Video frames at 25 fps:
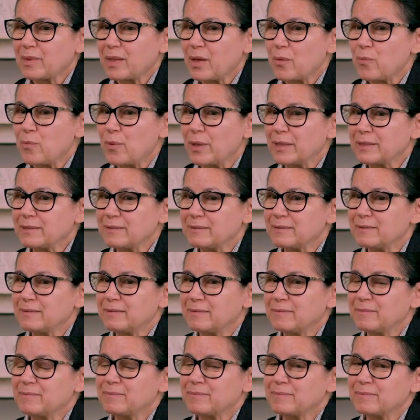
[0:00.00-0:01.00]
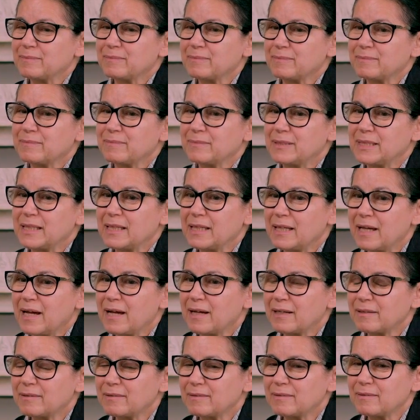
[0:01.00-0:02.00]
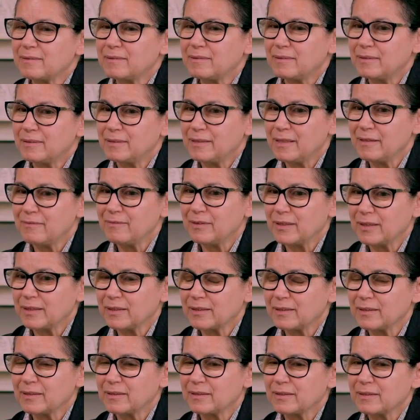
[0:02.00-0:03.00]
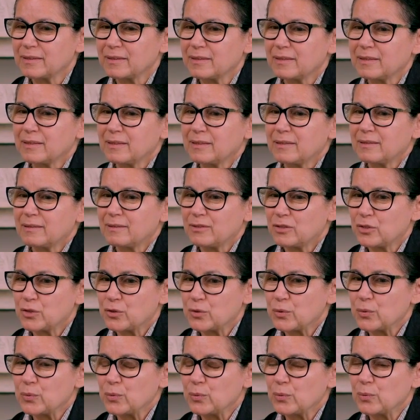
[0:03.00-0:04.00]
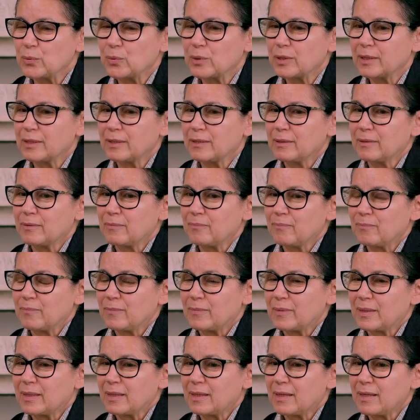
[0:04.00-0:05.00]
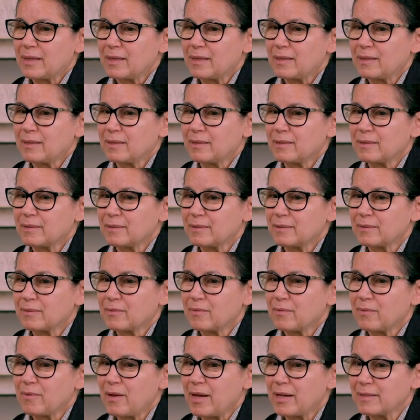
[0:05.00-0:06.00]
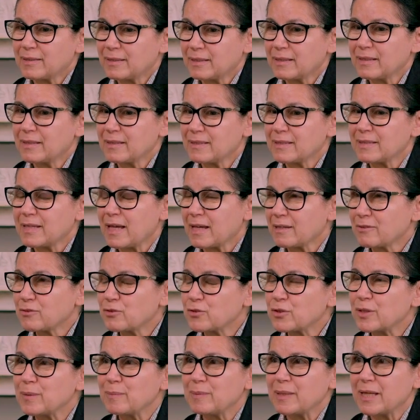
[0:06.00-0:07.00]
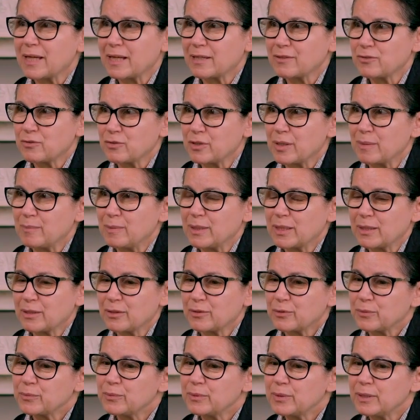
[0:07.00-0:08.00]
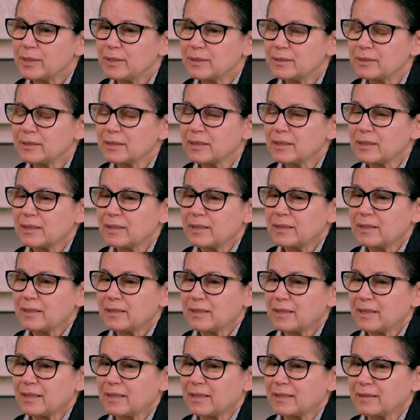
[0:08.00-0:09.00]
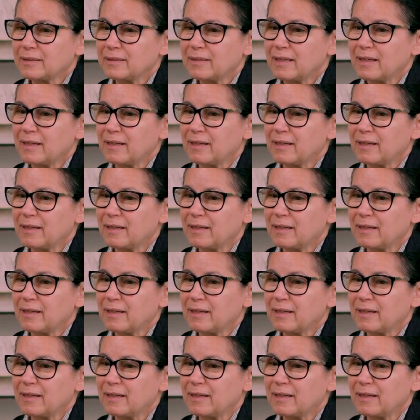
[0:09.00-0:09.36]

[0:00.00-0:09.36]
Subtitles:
What they are living through, I think it's extremely, extremely cruel, and